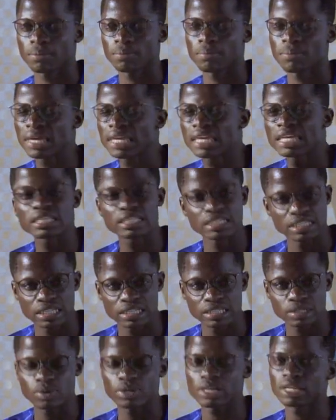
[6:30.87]
Making
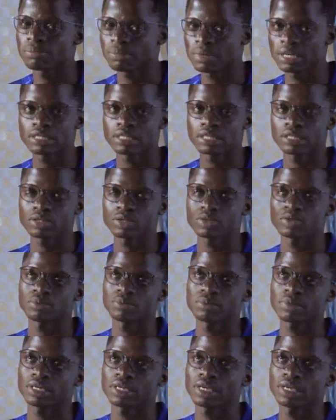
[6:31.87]
sense? Well, it makes sense to me.